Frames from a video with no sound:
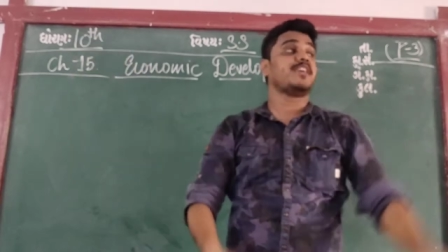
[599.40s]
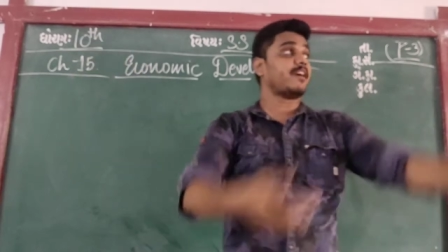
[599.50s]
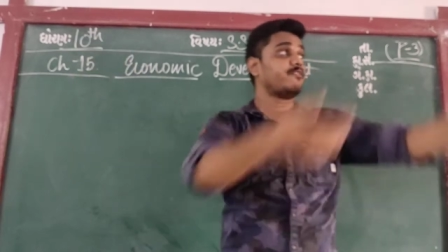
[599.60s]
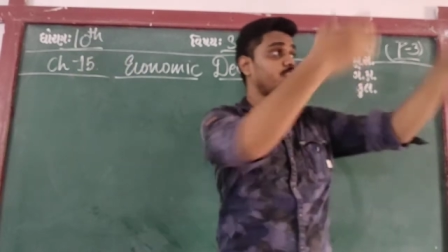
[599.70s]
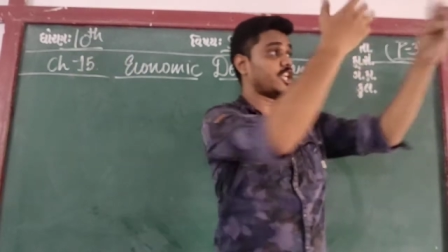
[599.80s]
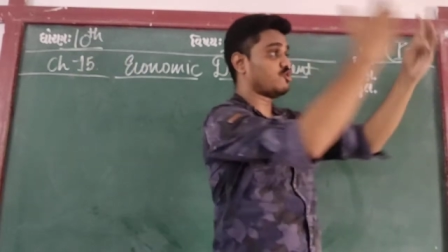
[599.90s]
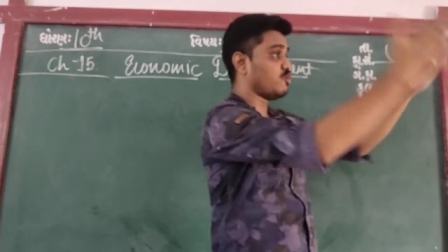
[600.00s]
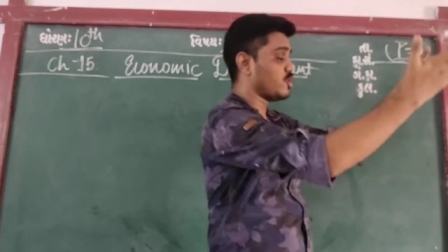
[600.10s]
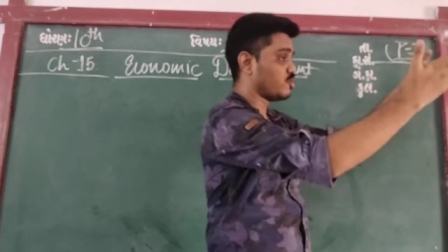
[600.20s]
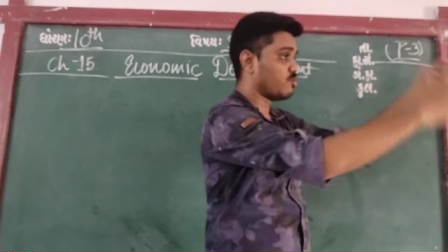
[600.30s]
We have
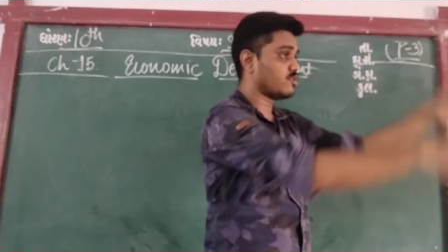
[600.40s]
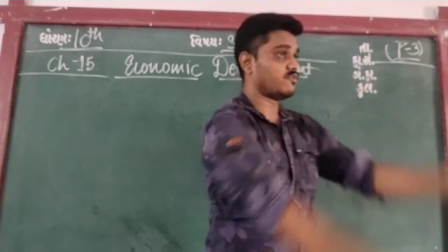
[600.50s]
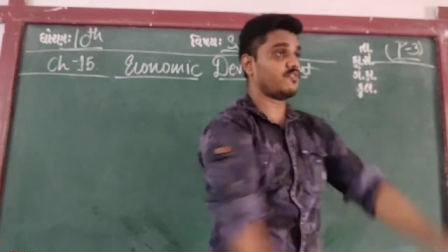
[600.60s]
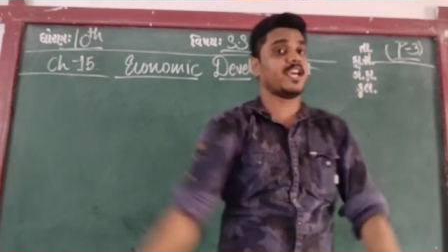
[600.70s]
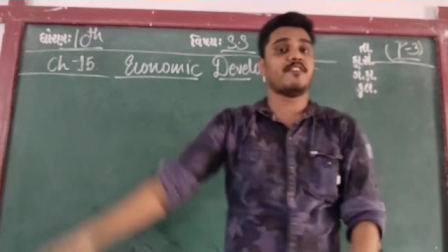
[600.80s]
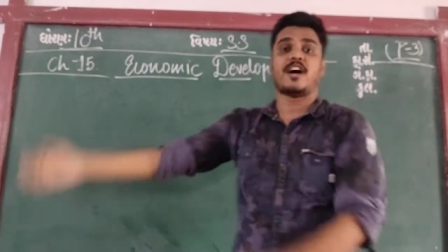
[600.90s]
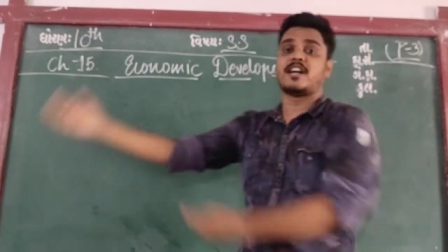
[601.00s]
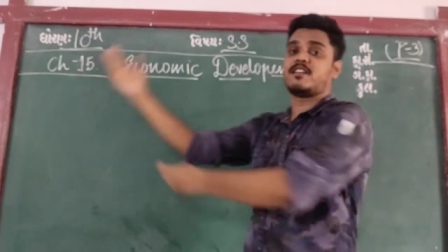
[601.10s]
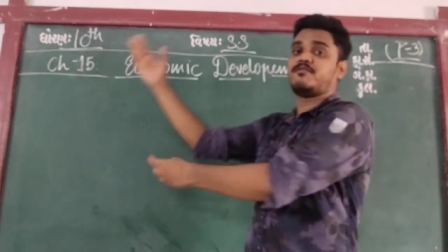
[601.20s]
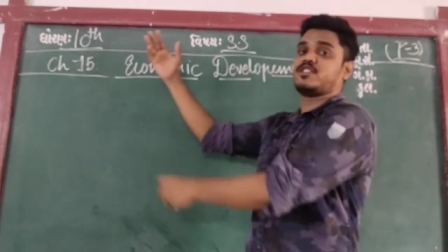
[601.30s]
natural resource, we have
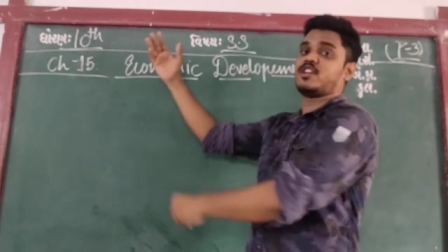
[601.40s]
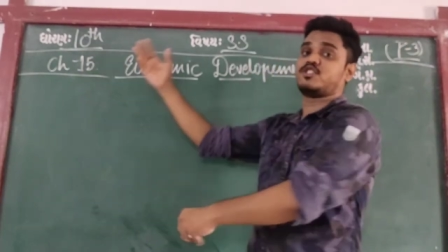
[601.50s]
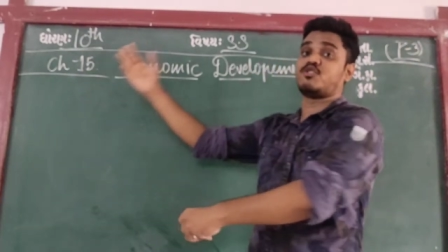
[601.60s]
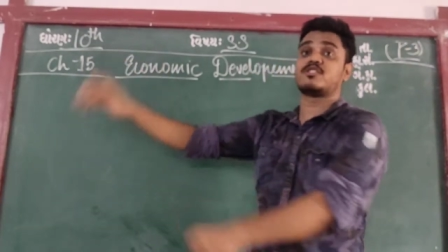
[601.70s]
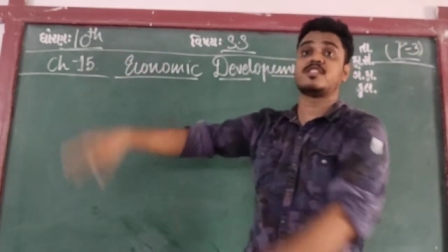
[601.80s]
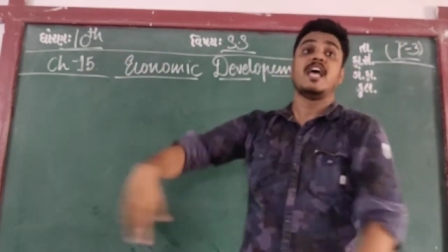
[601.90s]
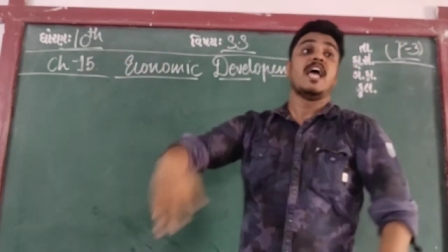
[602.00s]
artificial resource,